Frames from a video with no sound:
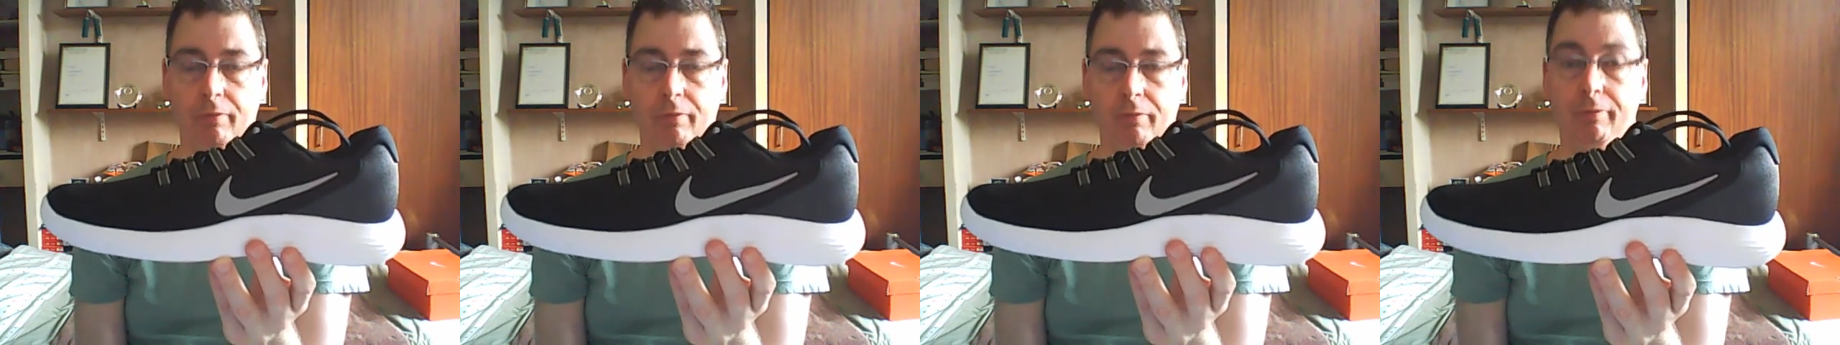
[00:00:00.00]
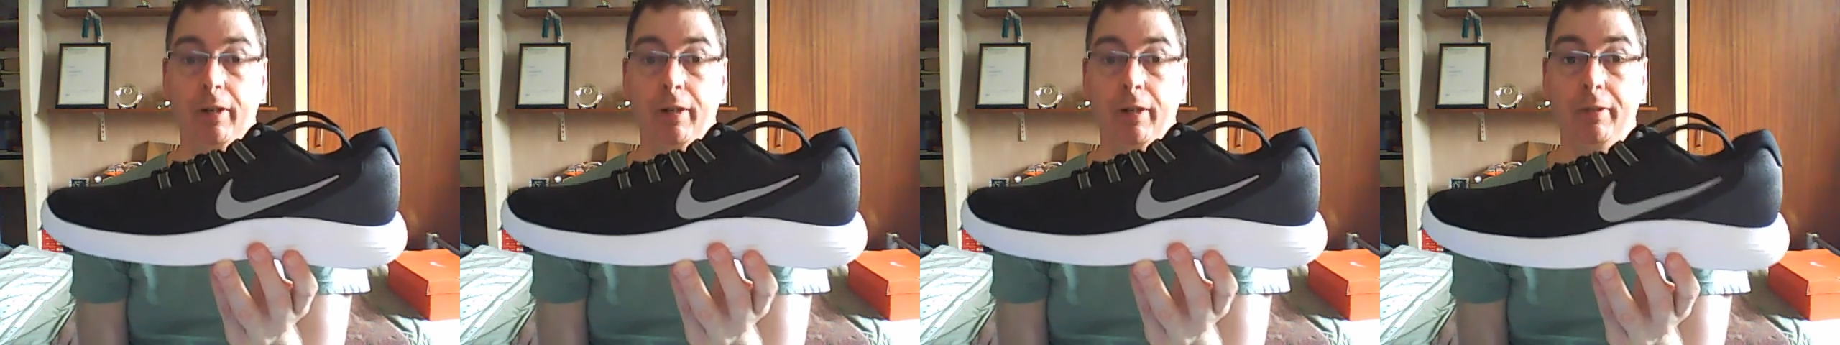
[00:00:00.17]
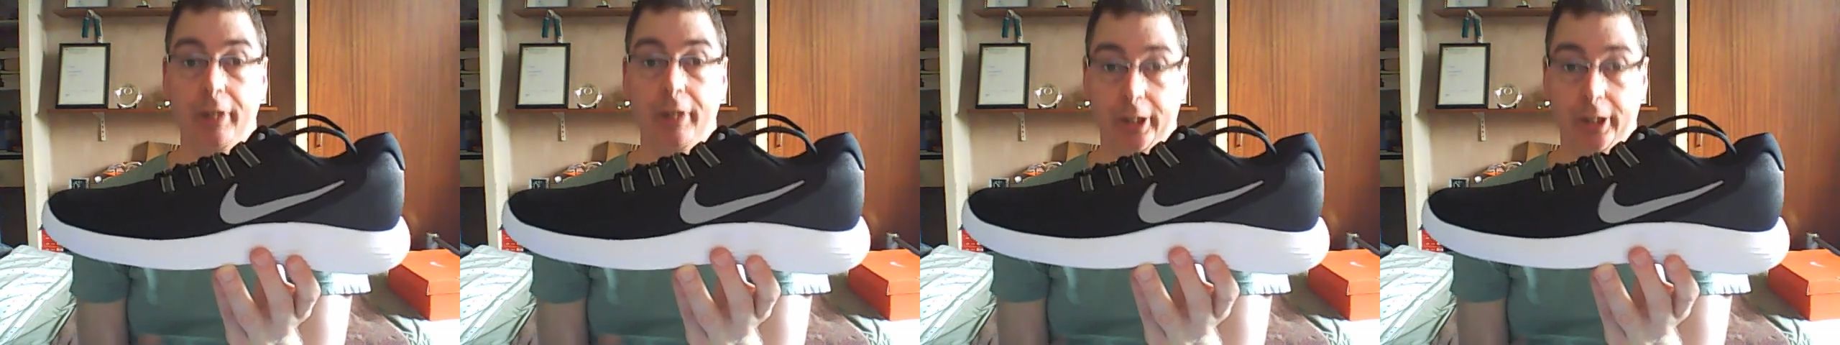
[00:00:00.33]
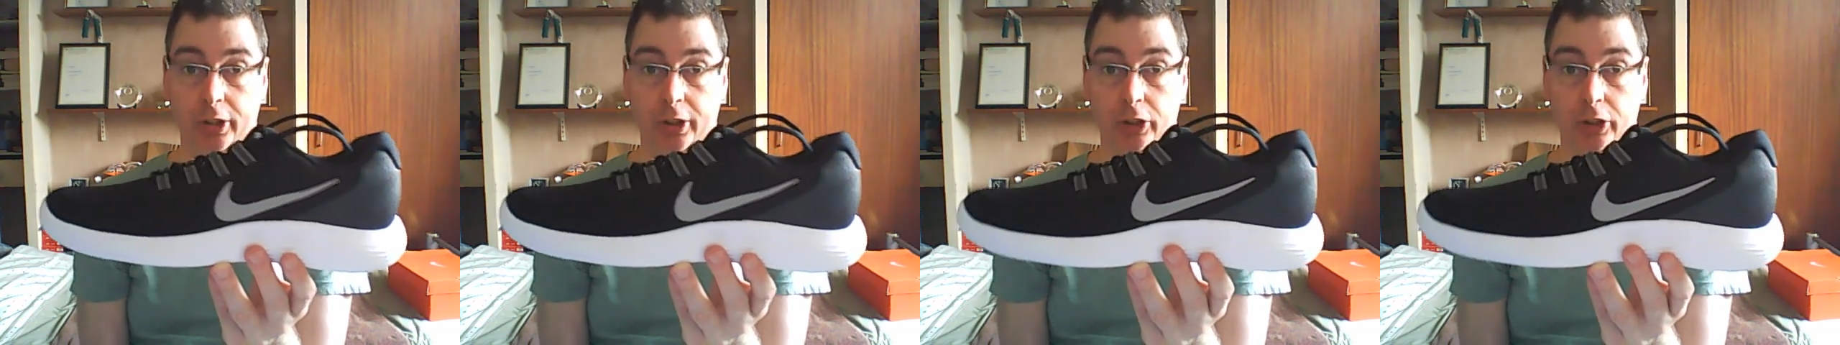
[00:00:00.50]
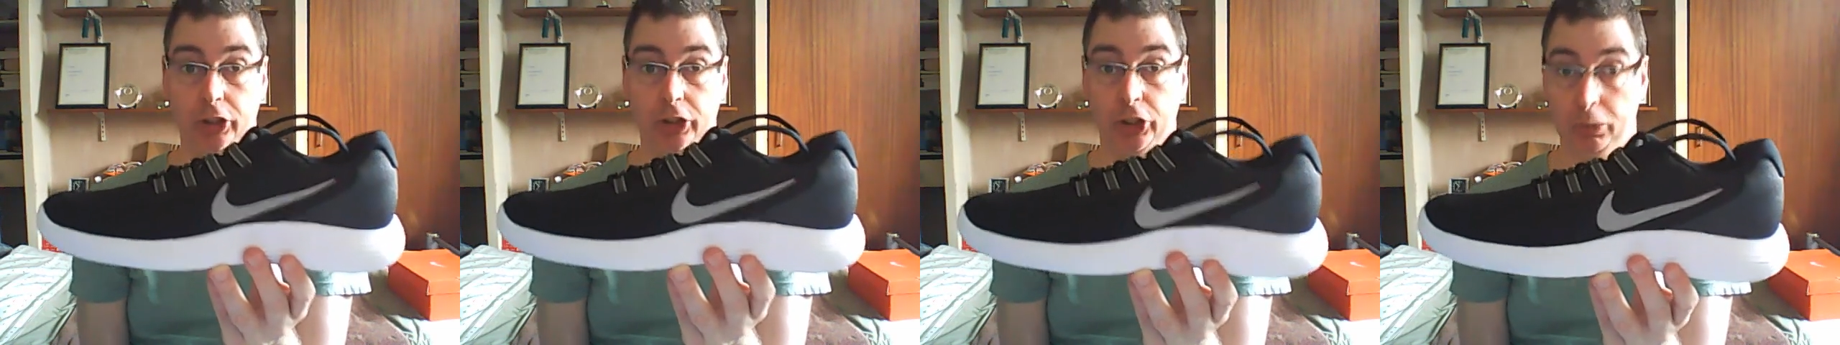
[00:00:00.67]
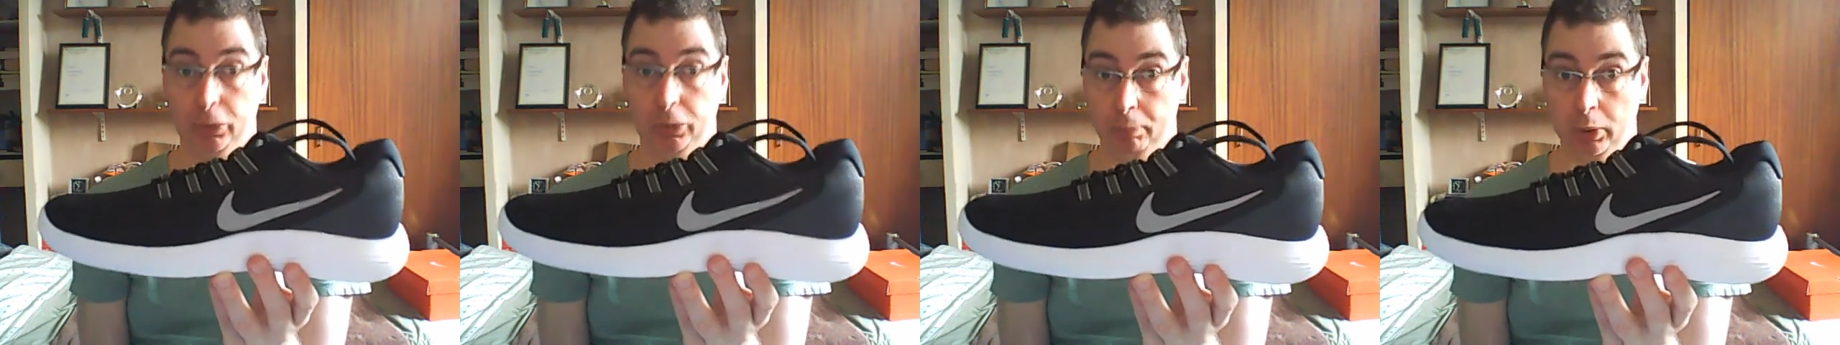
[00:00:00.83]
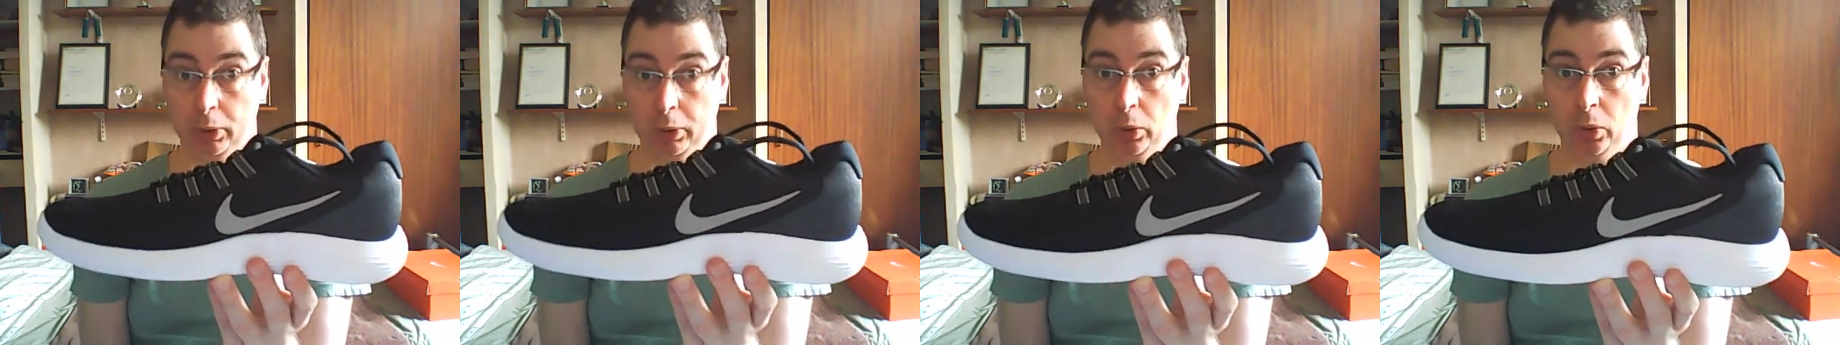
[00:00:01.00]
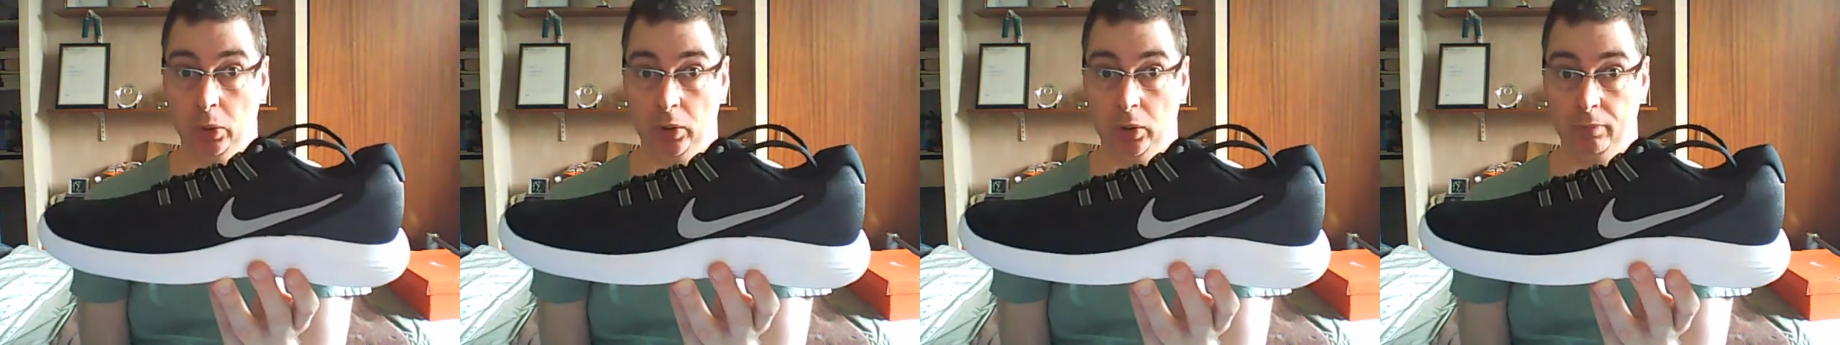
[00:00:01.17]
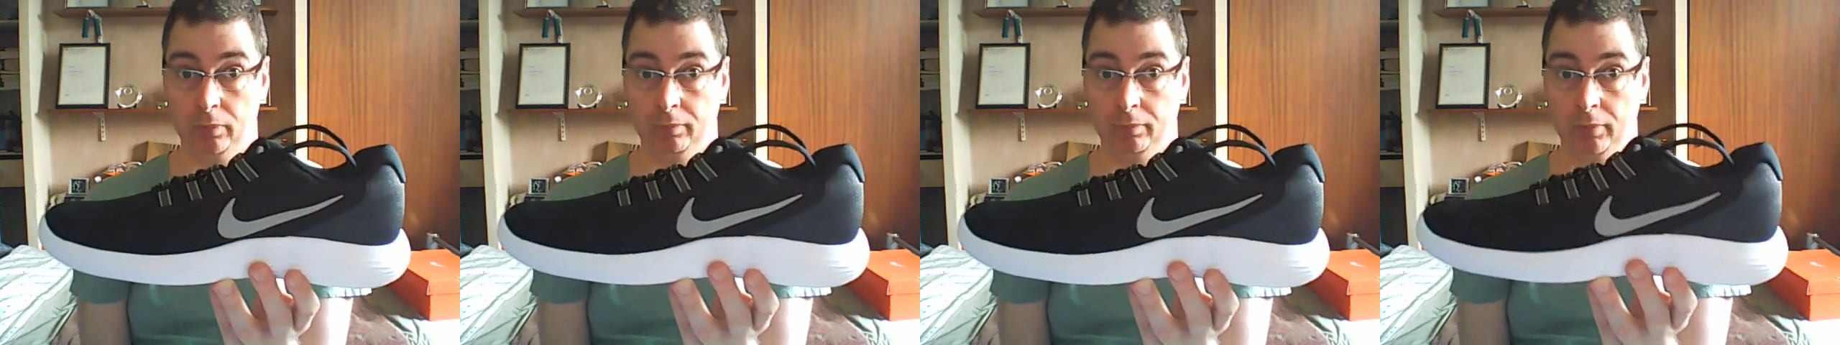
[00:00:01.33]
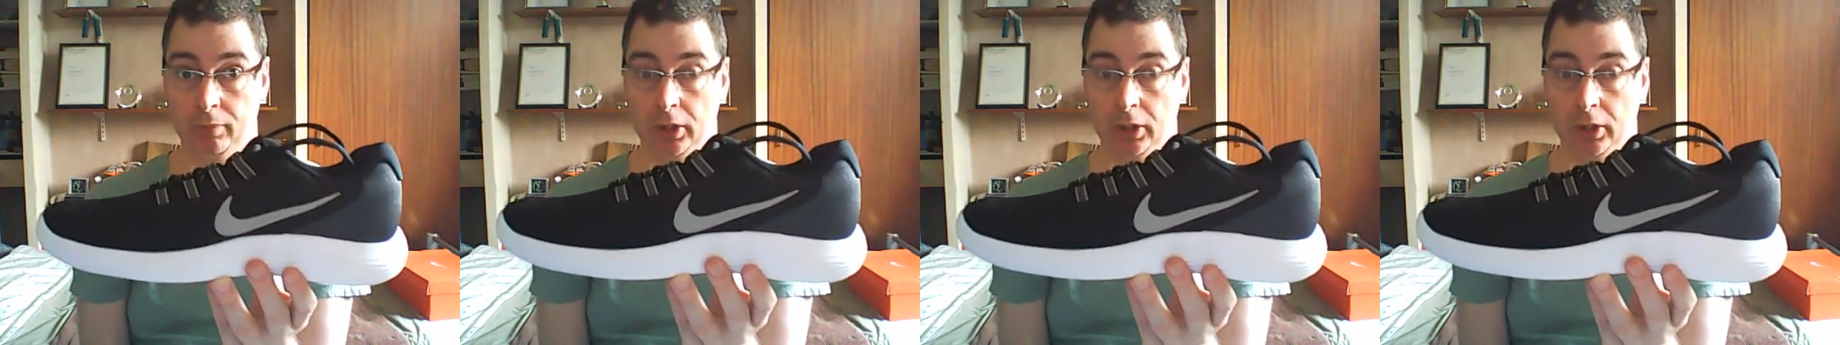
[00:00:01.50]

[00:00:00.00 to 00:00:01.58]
very good support,